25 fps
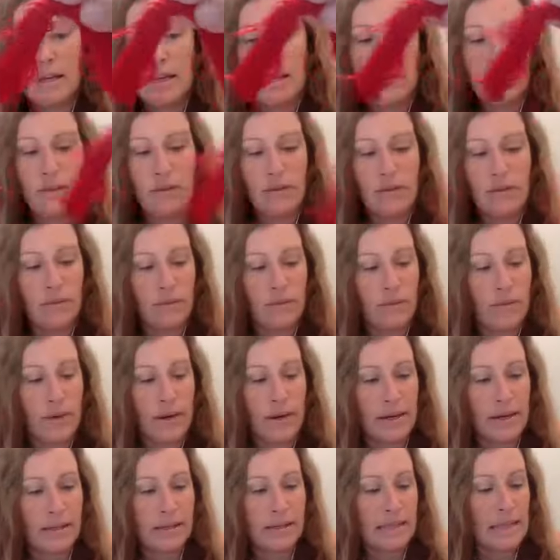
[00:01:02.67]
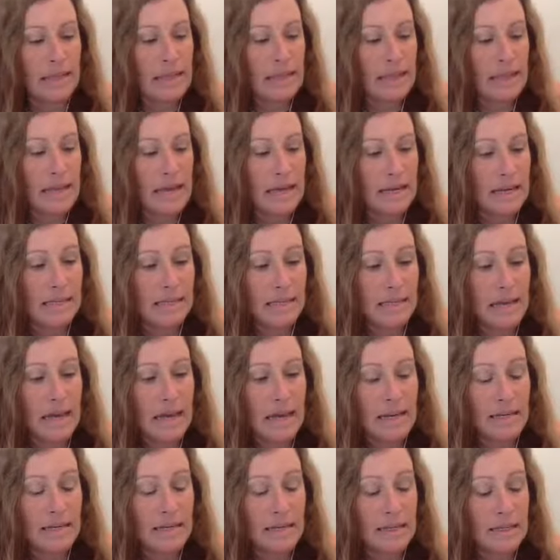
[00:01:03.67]
You want to set that
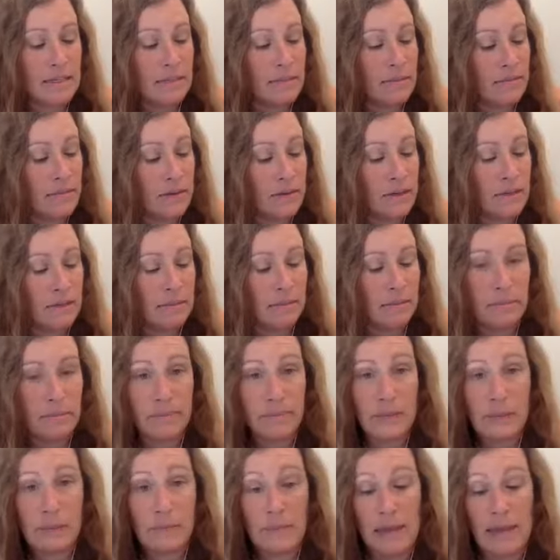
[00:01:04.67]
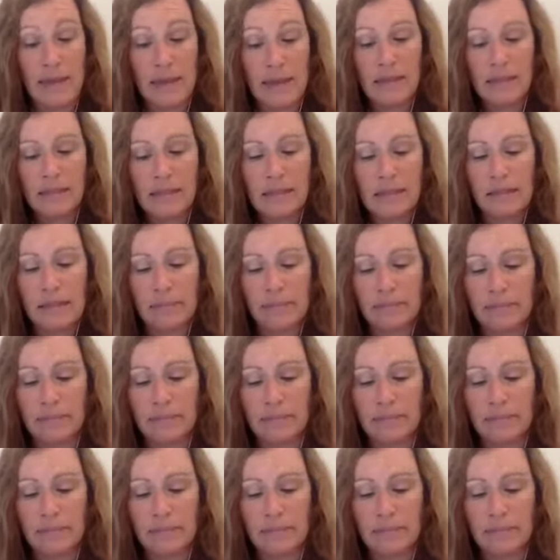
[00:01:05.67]
aside in a different space.